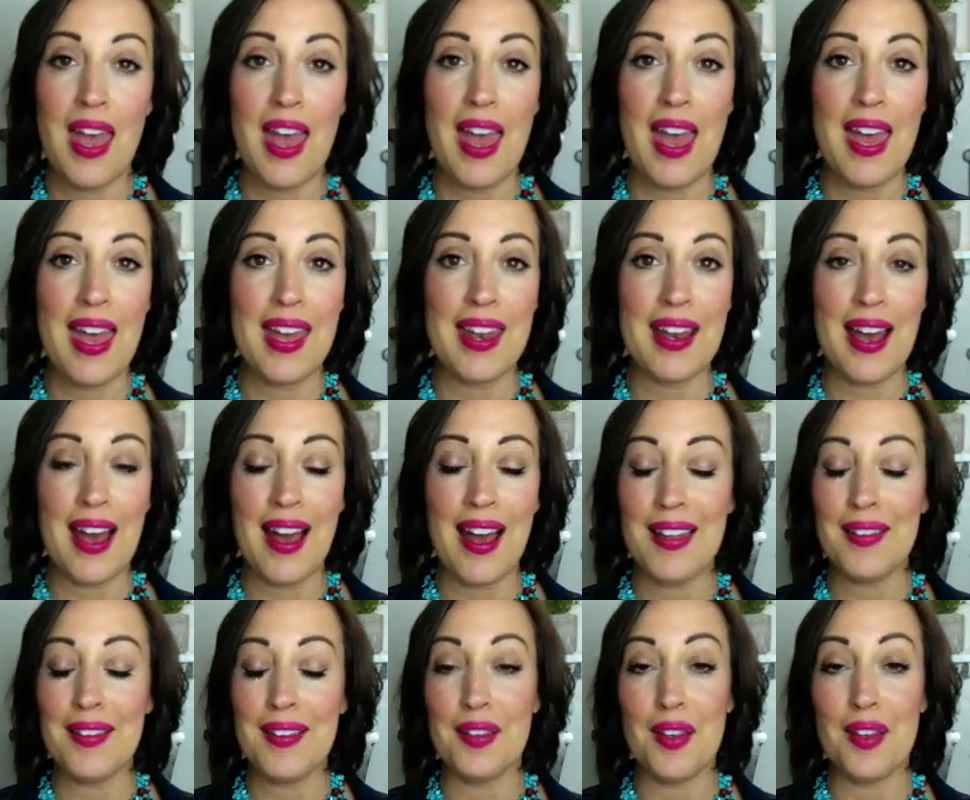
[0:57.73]
And I
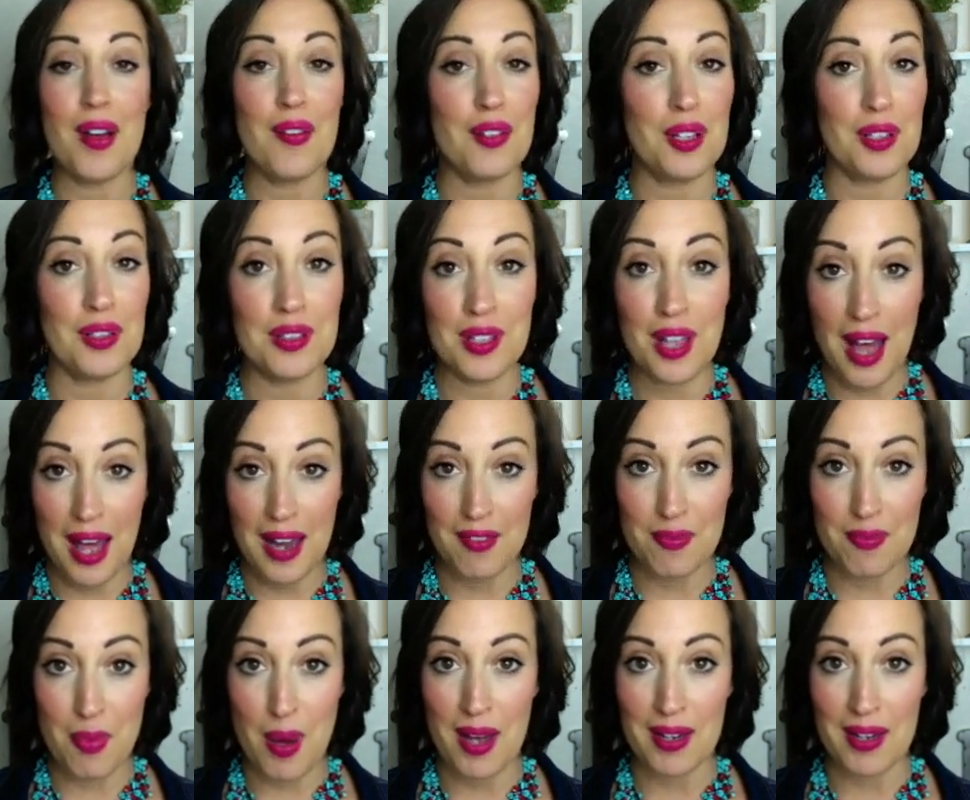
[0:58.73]
love a lot
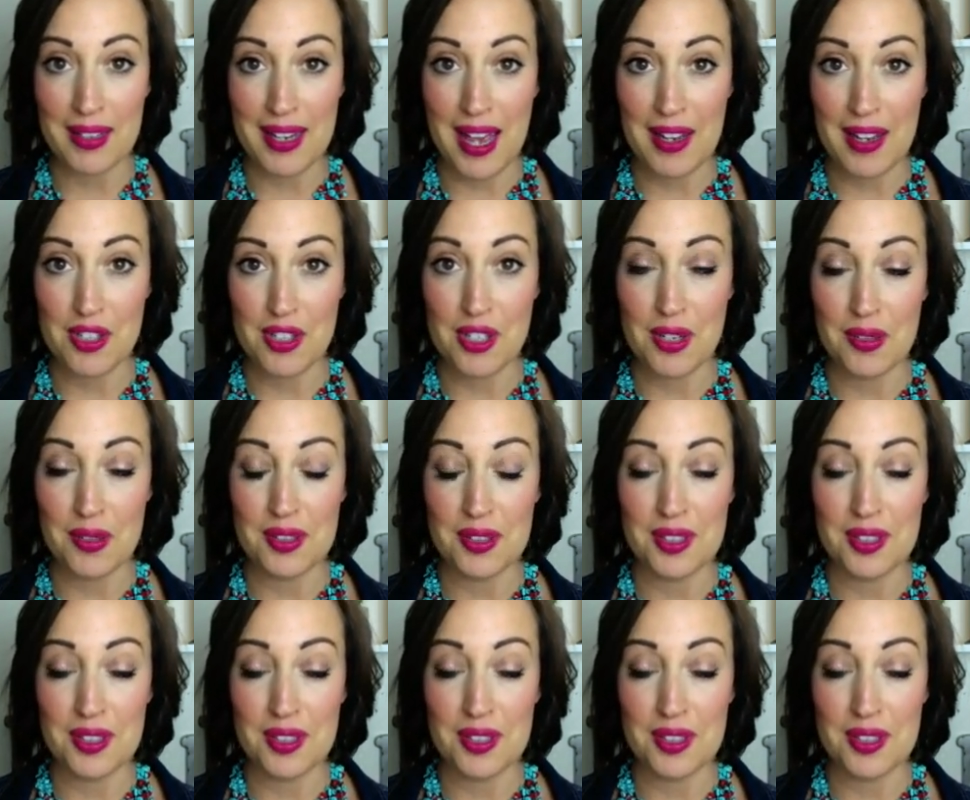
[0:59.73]
of podcast shows.